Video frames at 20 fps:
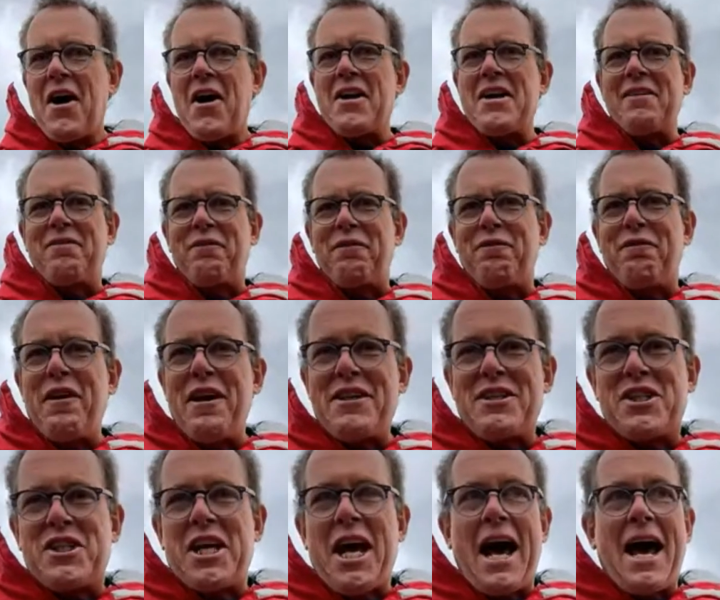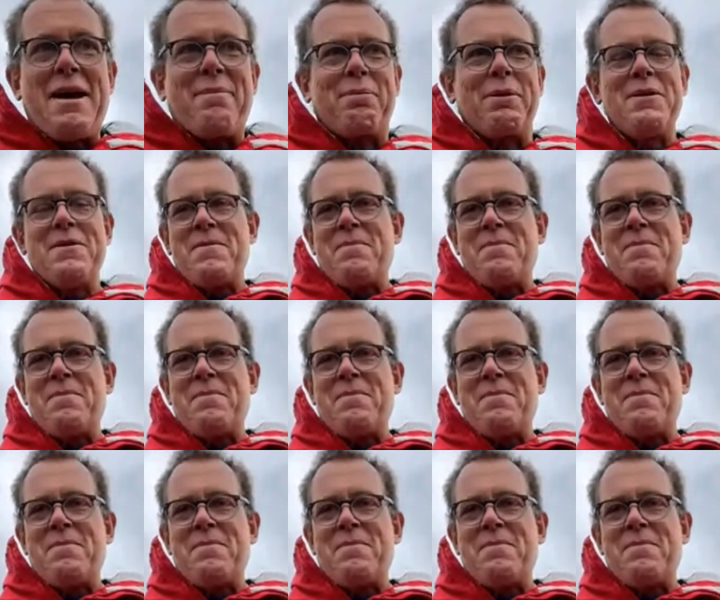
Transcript: On a fish tape!